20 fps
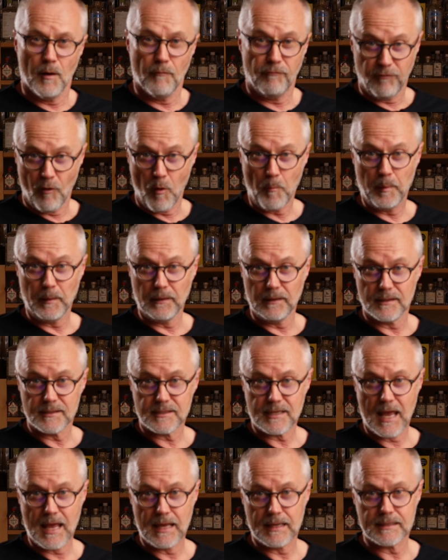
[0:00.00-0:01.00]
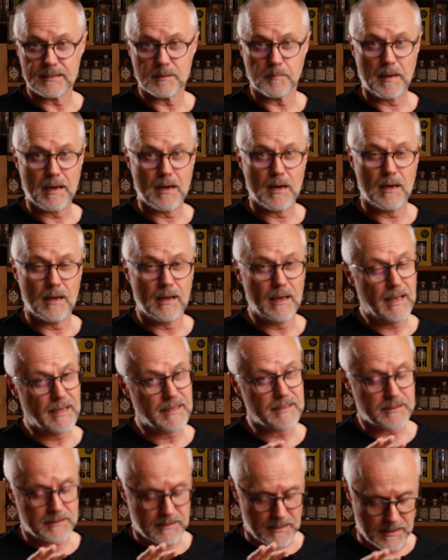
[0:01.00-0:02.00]
4 Pillars has
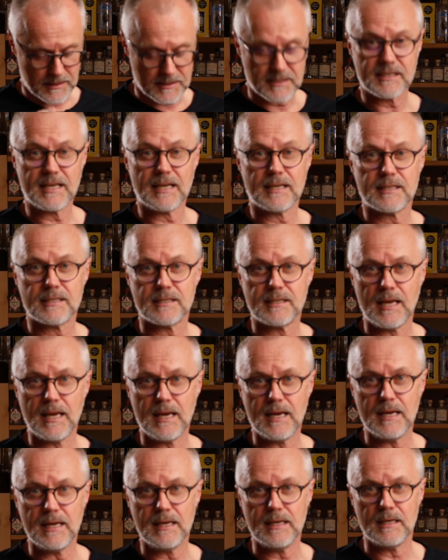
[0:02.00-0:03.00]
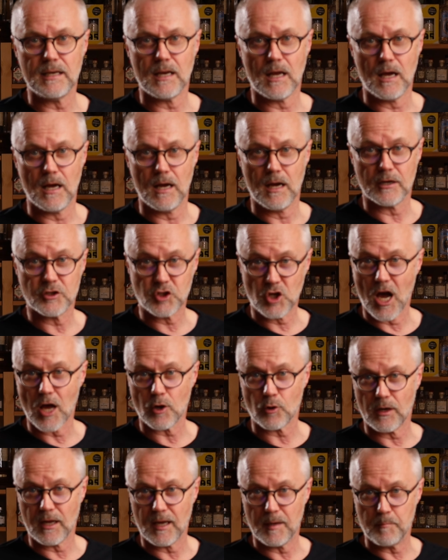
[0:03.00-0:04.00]
16
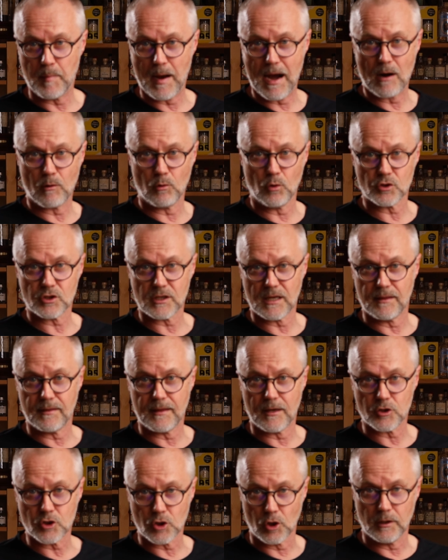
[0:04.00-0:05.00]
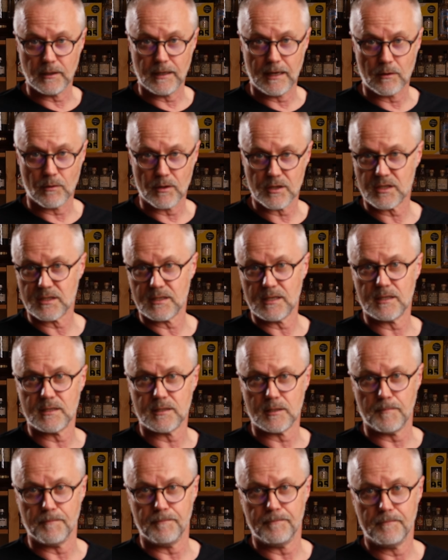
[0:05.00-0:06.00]
Chardonnay barrels in their solera
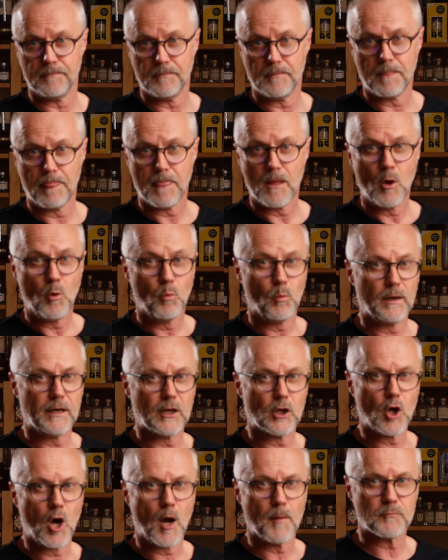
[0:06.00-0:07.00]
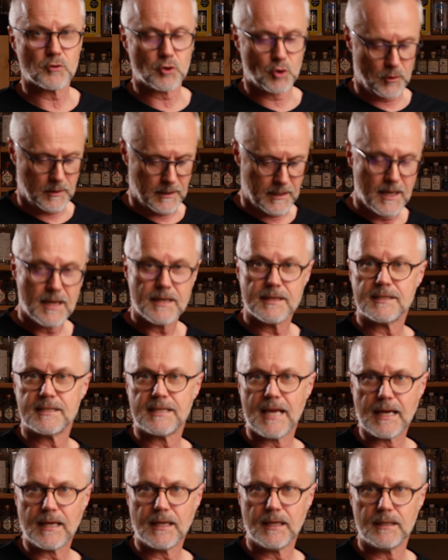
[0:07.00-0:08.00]
system. When it comes to the
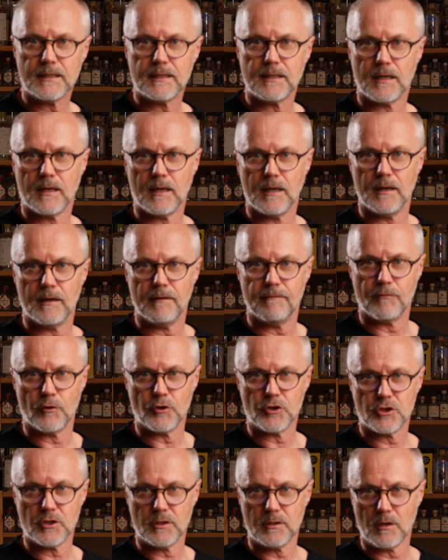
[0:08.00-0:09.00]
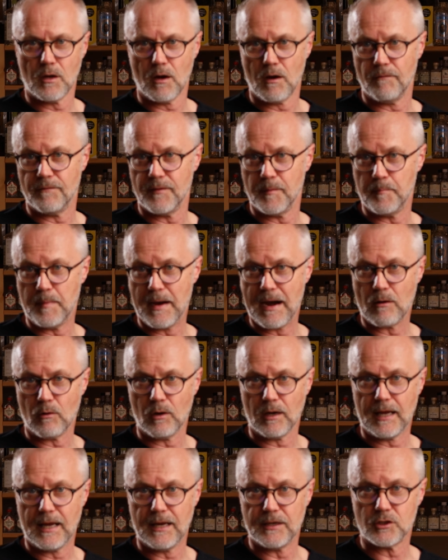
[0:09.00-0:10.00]
second version of the
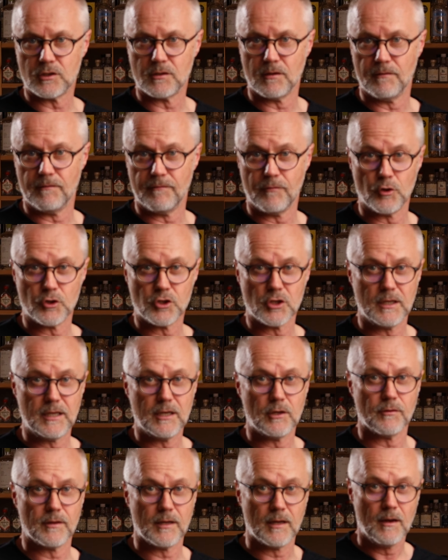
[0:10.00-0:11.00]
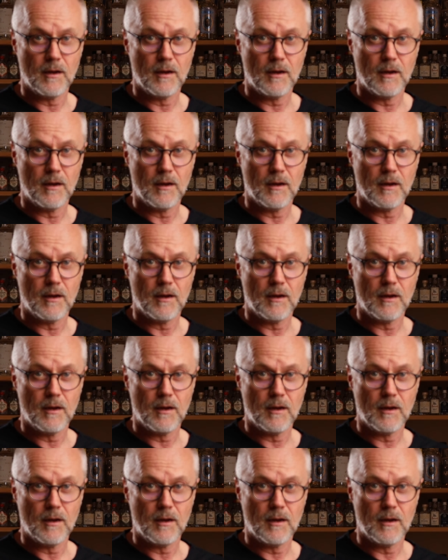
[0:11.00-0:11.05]
barrel-aged version here